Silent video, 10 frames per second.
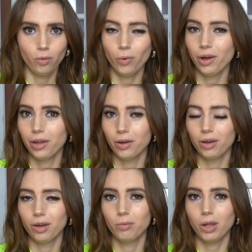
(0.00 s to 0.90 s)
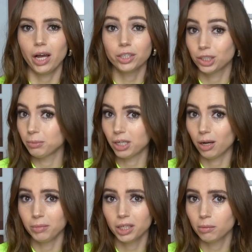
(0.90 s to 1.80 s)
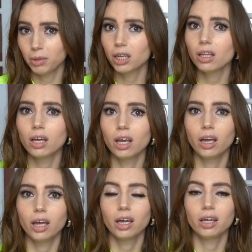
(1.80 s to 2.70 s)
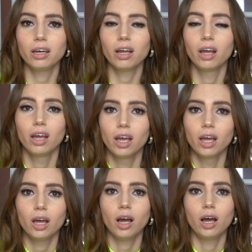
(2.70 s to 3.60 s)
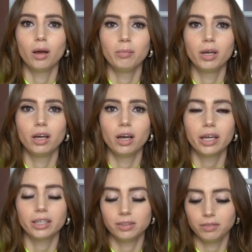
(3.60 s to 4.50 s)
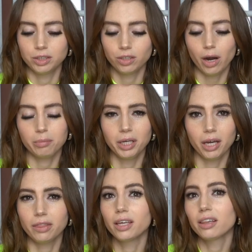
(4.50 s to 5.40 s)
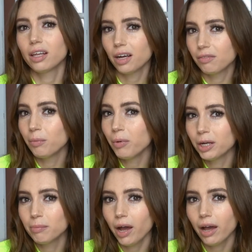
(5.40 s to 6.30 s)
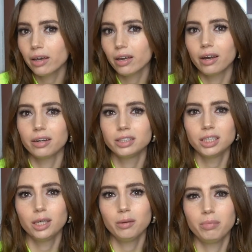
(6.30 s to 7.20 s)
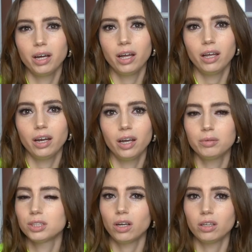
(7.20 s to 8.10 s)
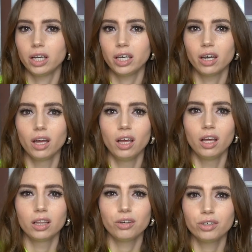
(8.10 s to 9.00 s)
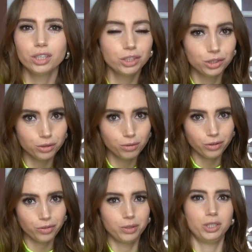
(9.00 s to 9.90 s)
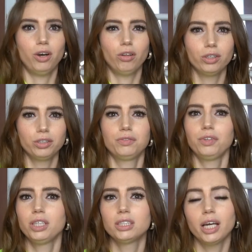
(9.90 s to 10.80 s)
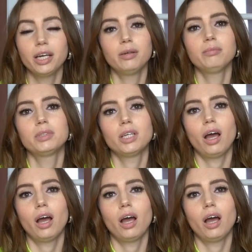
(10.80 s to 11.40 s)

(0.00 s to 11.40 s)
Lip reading: what will actually be coming in the mail, and I guess if it's crappy, I think they have a money back guarantee, but it was all like literally $2 or $3 for these items.